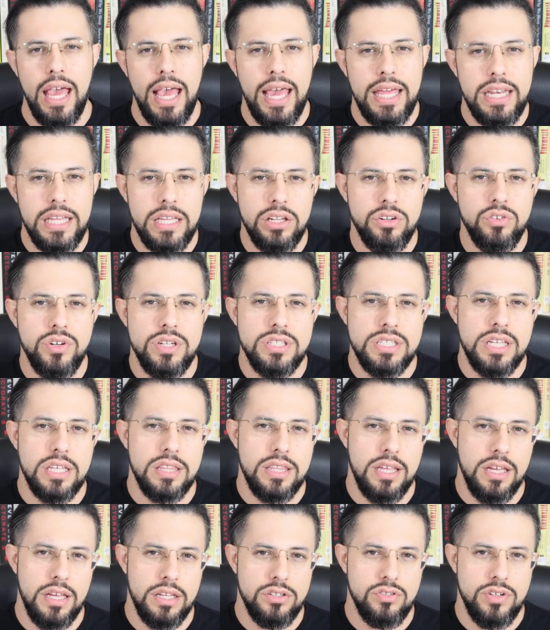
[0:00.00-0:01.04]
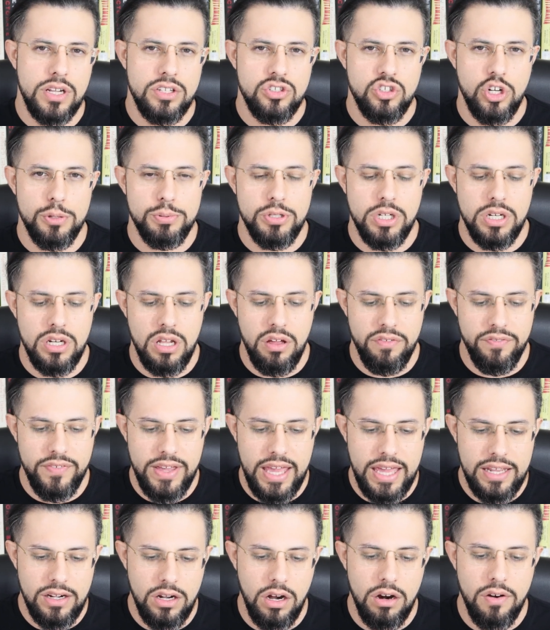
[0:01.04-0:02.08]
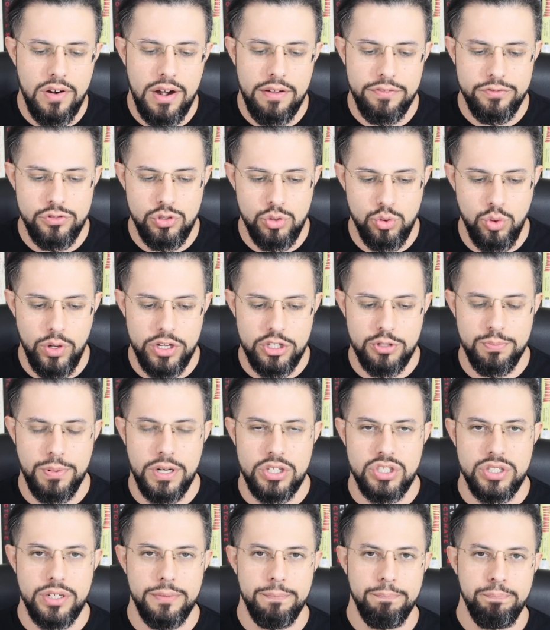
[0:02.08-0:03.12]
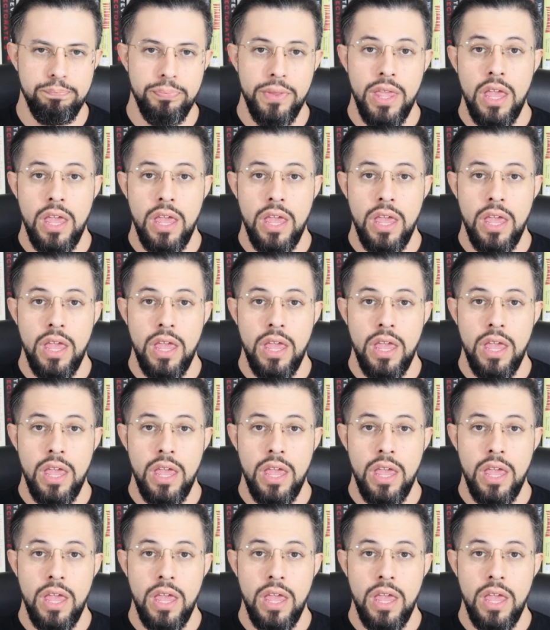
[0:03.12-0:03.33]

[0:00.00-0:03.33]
and increasing the transcription of NRF2 expression.